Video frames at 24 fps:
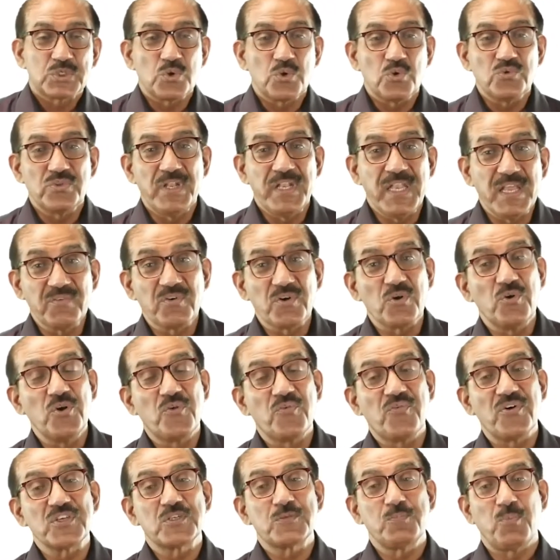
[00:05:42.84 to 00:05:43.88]
So the
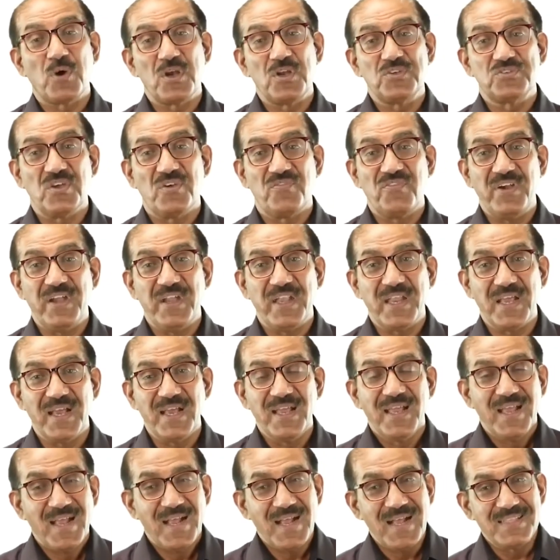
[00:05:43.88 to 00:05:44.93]
neighborhood first policy of
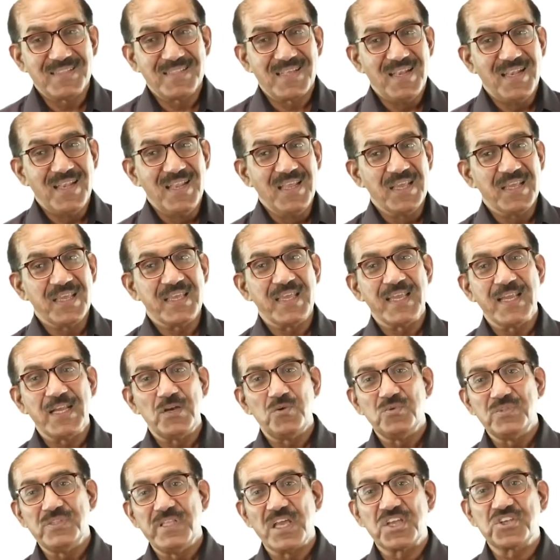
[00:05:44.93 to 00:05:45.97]
India, and then linking
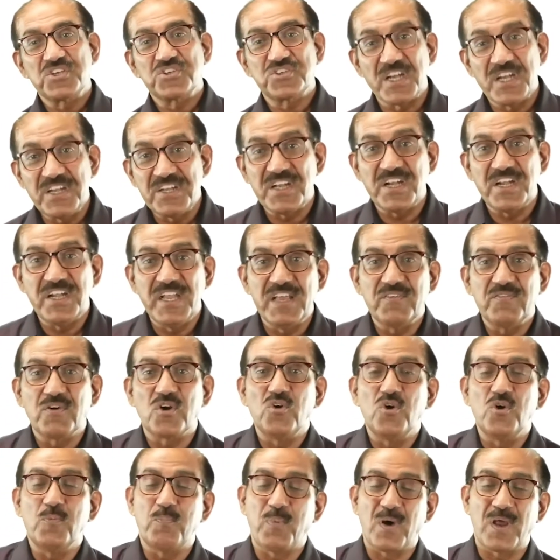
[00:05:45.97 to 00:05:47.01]
it with the extended
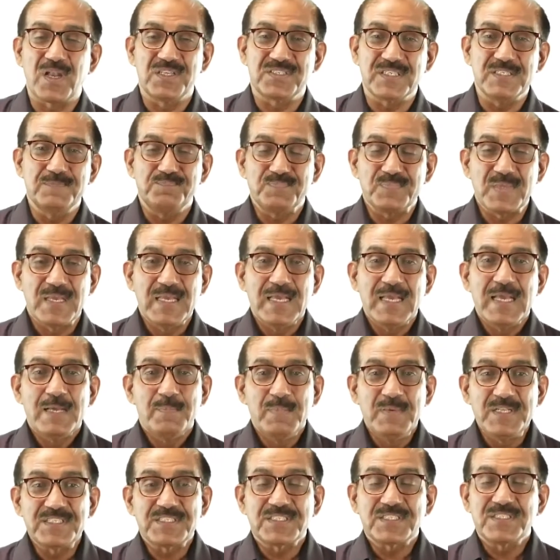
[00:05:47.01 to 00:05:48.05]
neighborhood policy,
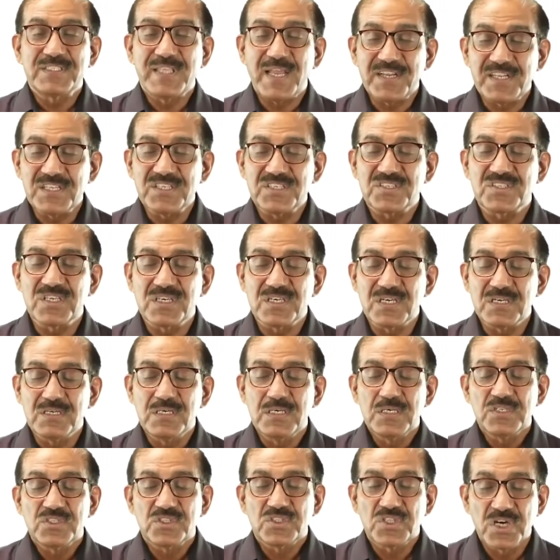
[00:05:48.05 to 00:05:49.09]
means that is
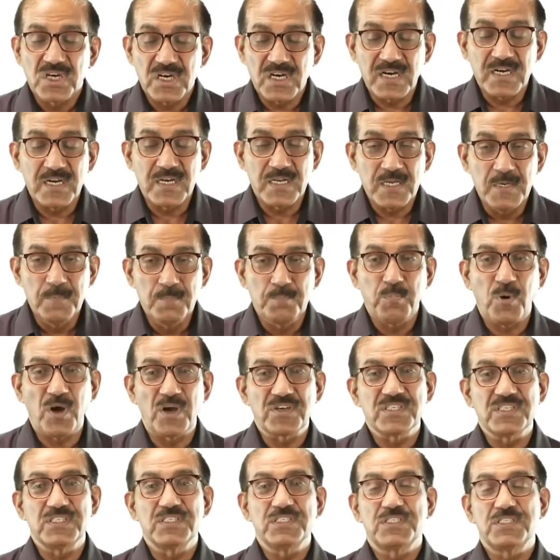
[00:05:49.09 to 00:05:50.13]
the third
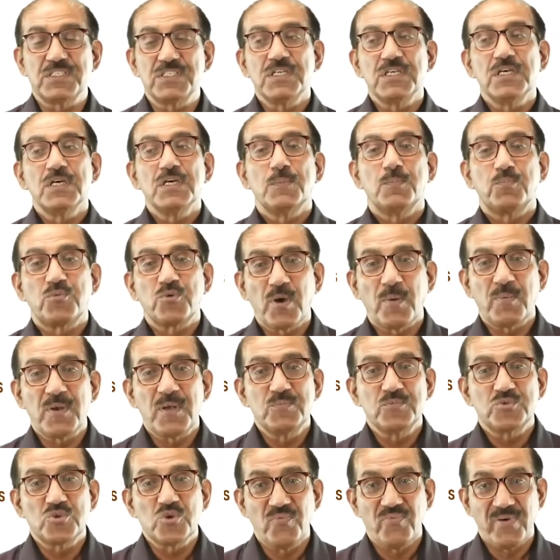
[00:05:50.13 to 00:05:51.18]
important
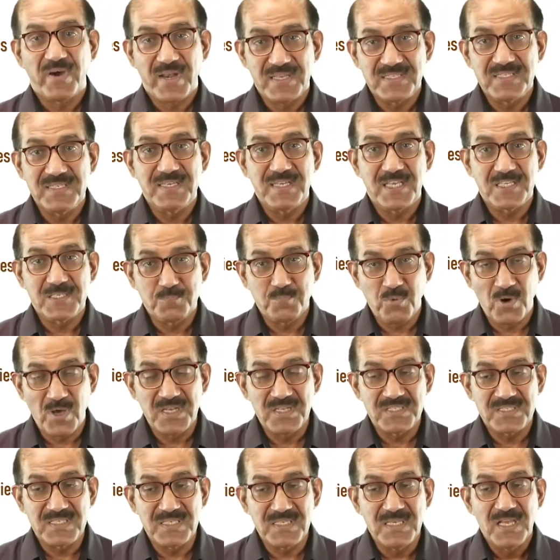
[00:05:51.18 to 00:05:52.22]
problem so far as India's
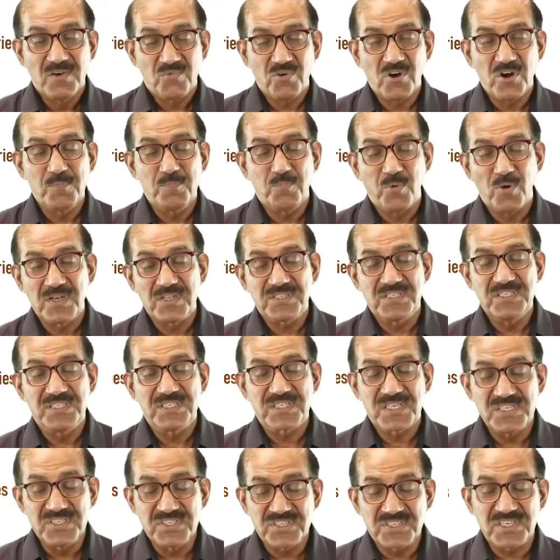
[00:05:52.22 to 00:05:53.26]
foreign policy
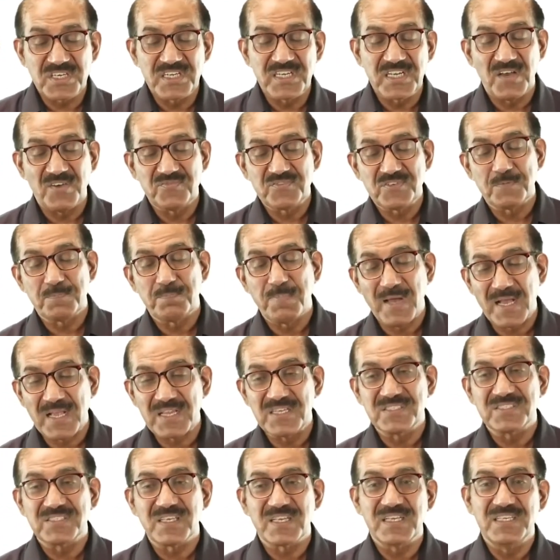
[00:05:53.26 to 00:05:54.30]
is concerned, after
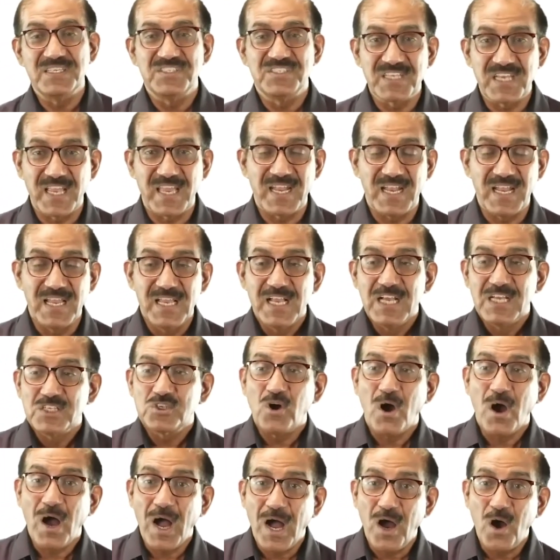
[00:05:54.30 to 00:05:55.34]
Pakistan and China.
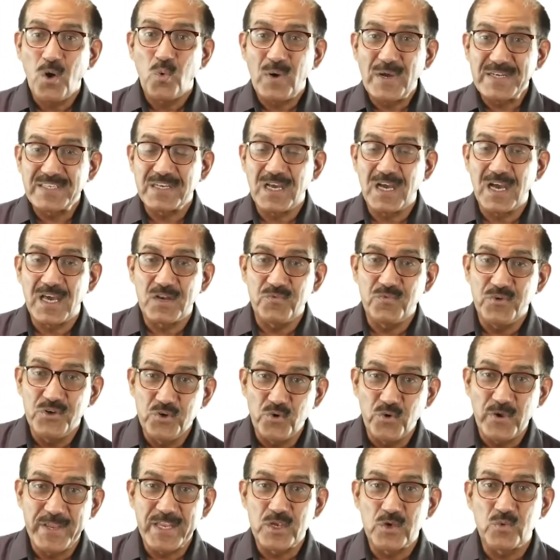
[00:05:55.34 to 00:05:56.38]
So what are
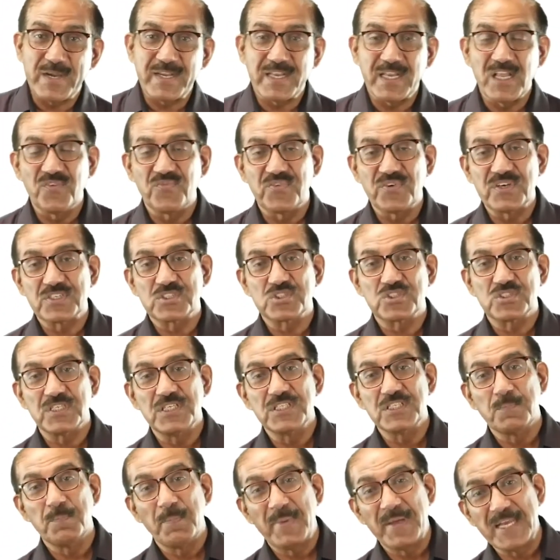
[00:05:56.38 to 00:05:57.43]
we doing? What
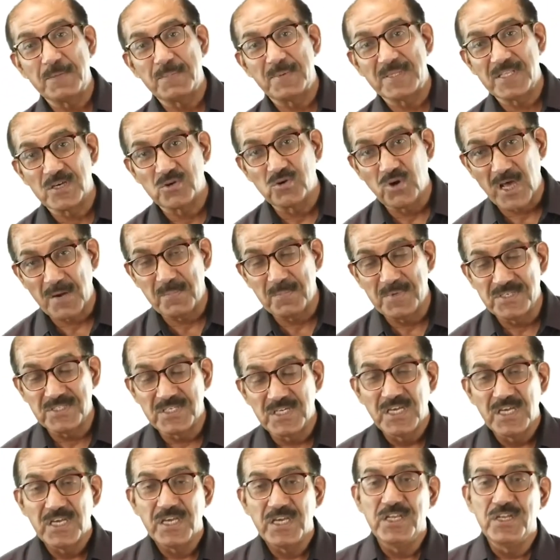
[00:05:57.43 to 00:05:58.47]
efforts is made by the
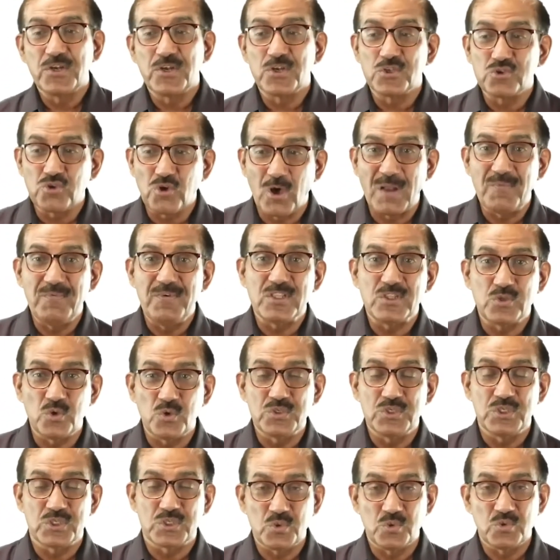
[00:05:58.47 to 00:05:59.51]
government in resolving
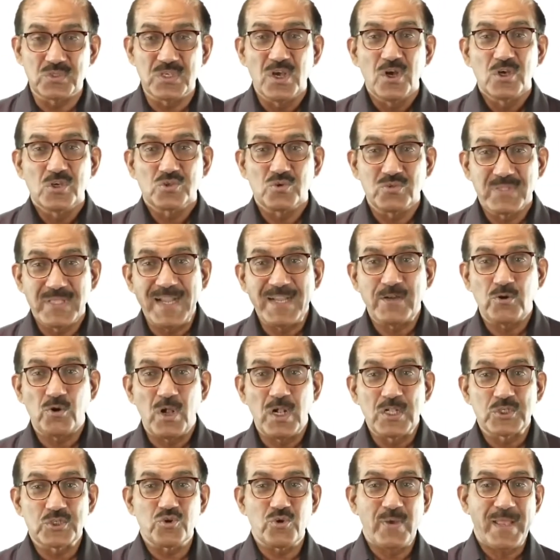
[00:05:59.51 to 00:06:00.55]
those issues? So that
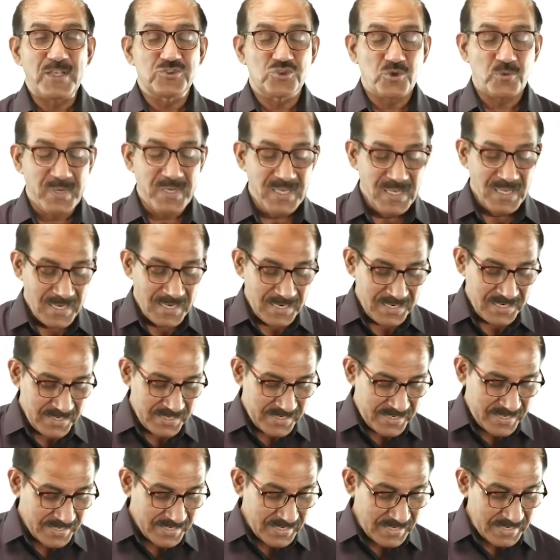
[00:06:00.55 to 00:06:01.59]
also has to be
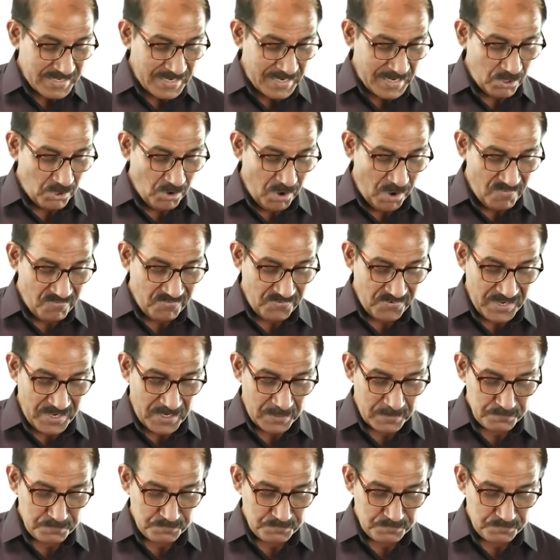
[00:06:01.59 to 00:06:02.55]
taken care of.